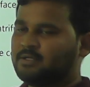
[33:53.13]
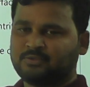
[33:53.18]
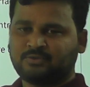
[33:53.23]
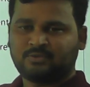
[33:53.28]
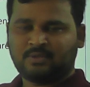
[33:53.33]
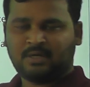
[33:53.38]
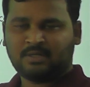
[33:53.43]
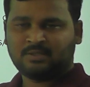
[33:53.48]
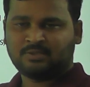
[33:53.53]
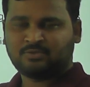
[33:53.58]

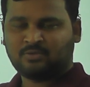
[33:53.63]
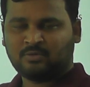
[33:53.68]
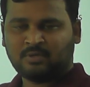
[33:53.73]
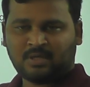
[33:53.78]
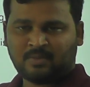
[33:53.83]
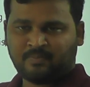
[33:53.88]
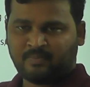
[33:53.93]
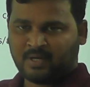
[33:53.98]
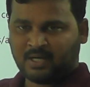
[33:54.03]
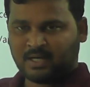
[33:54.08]
on solar
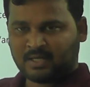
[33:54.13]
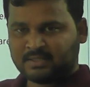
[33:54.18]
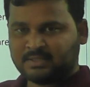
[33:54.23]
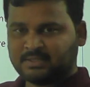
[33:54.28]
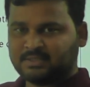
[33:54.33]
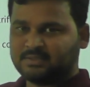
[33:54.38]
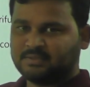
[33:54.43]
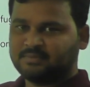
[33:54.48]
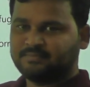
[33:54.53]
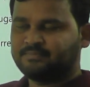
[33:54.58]
parks.
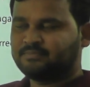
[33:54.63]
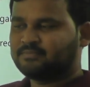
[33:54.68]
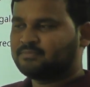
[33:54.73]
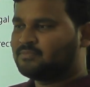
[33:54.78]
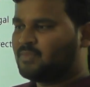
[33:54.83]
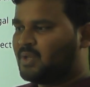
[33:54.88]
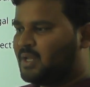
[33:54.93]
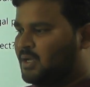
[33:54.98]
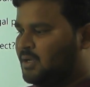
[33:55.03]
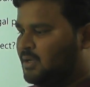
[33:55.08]
So
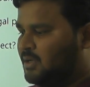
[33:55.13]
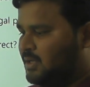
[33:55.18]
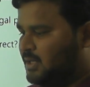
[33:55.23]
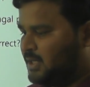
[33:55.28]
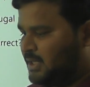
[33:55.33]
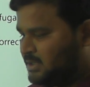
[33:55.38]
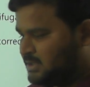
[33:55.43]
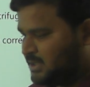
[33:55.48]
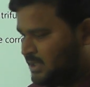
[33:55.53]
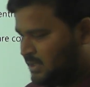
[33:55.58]

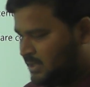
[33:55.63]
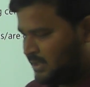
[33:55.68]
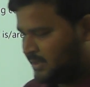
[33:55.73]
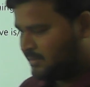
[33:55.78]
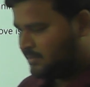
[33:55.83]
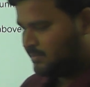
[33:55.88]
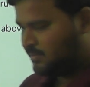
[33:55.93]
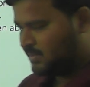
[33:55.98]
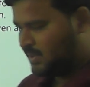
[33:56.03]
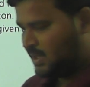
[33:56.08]

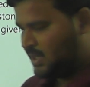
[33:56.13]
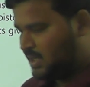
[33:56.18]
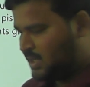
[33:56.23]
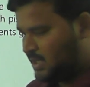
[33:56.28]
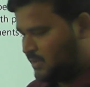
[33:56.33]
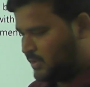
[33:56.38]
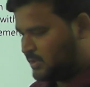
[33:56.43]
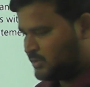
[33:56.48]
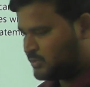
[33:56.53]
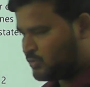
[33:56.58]
recently,
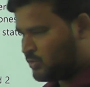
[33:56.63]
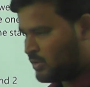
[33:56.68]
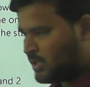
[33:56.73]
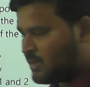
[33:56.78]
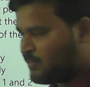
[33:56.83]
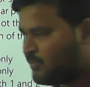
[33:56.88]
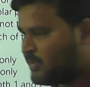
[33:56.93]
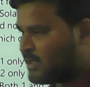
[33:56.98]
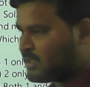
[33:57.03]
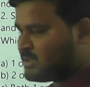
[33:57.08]
when solar
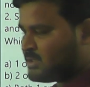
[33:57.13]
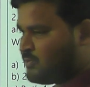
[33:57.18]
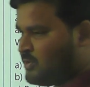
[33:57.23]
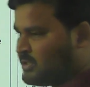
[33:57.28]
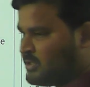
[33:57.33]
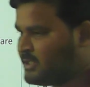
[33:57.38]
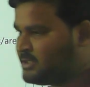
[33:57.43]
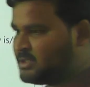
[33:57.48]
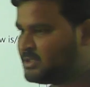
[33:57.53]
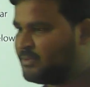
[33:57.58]
parks was
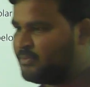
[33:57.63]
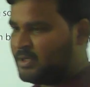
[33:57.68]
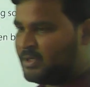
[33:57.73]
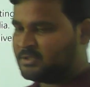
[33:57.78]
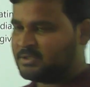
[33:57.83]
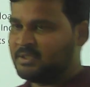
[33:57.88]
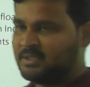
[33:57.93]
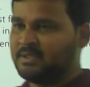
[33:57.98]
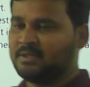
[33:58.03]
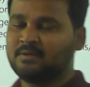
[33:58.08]
established
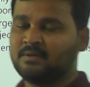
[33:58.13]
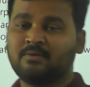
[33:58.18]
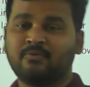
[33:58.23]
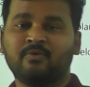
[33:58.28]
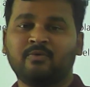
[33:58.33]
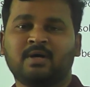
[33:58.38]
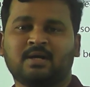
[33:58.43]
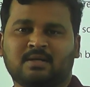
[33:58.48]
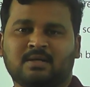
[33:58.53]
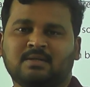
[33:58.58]
in
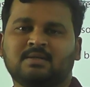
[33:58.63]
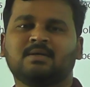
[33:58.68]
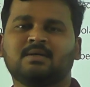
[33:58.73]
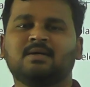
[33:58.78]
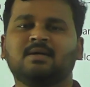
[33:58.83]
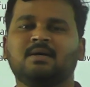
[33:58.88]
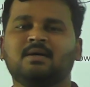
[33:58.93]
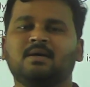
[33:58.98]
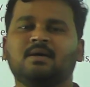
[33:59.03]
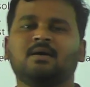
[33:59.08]
where?
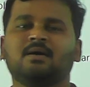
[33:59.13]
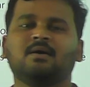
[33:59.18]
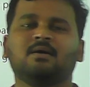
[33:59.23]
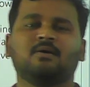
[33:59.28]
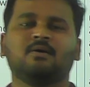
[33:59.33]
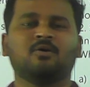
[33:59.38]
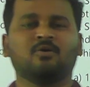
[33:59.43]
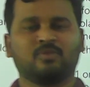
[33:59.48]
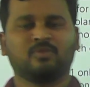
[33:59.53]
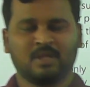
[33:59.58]

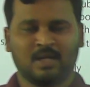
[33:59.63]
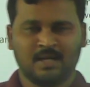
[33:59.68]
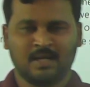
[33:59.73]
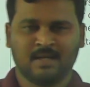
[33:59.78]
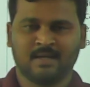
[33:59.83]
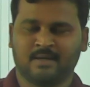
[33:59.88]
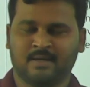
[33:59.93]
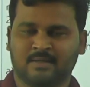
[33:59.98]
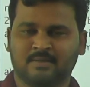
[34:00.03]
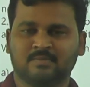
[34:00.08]
Oh,
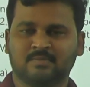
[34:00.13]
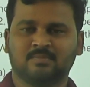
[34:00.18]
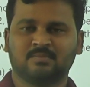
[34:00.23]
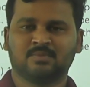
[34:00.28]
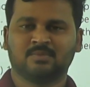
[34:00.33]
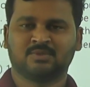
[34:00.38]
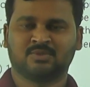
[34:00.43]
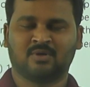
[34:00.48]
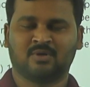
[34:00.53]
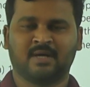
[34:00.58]
Telangana.
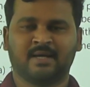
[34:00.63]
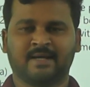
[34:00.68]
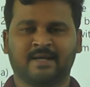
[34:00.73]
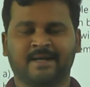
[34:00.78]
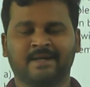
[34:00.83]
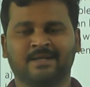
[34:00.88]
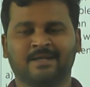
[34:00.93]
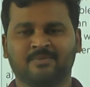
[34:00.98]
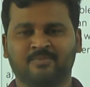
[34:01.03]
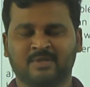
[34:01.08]
So like
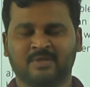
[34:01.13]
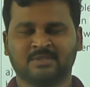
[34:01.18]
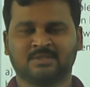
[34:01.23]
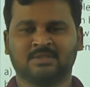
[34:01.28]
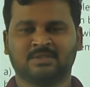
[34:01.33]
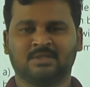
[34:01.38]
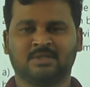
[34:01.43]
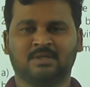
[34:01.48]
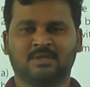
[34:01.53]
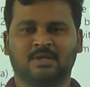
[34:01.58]

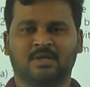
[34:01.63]
NTPC,